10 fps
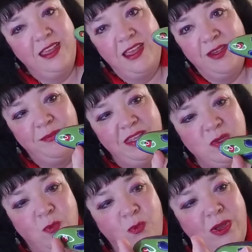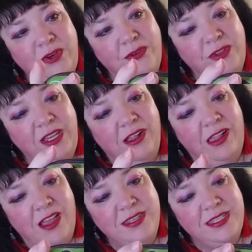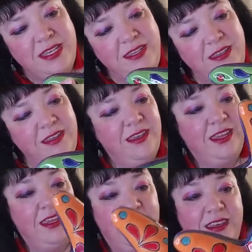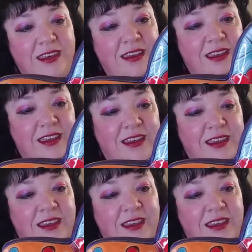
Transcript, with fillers: Um, it's wonderfully glossy, and uh,